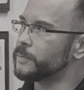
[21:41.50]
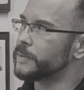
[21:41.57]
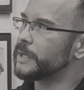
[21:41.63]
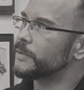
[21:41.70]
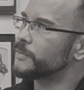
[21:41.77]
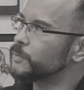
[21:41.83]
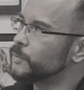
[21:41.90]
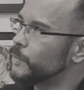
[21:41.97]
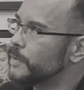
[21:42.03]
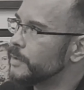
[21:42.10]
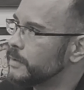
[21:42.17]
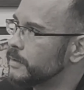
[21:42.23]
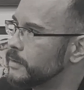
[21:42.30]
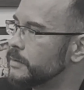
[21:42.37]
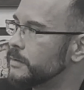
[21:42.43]
we got through
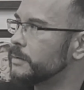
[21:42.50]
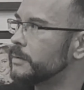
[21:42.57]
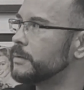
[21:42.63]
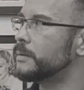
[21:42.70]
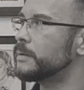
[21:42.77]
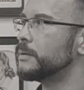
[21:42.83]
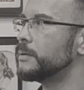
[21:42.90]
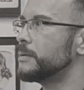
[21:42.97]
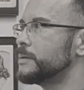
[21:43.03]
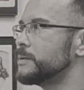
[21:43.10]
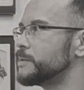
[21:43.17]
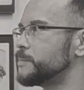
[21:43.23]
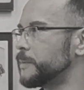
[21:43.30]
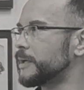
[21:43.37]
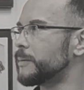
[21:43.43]
the.
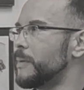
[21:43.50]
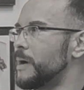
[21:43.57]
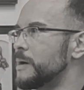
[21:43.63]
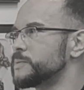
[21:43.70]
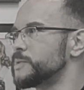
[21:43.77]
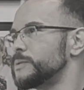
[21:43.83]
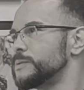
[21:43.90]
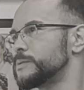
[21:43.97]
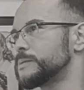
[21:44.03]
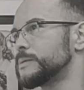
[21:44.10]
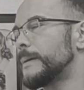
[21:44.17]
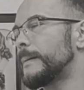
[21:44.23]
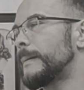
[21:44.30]
Speaking of mobsters,